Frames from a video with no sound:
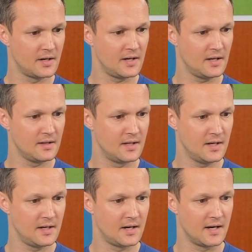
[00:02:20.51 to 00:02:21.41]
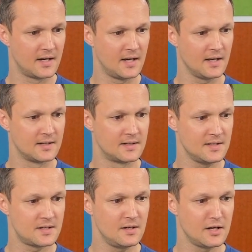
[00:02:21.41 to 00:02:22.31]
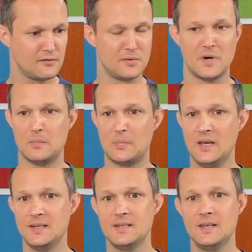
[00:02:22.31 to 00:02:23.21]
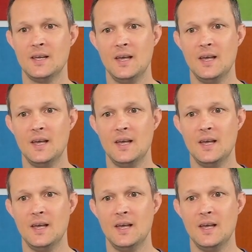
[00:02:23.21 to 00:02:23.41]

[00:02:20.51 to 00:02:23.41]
And then I can disconnect from my PC.